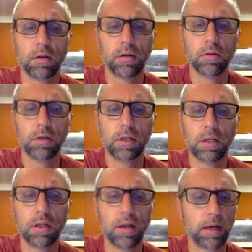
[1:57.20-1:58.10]

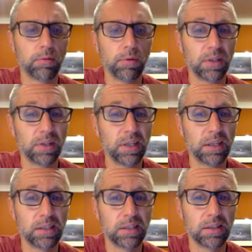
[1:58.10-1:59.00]
looking like we're looking
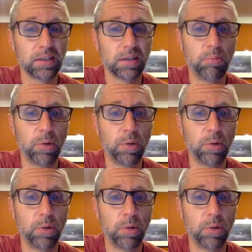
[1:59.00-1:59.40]
at a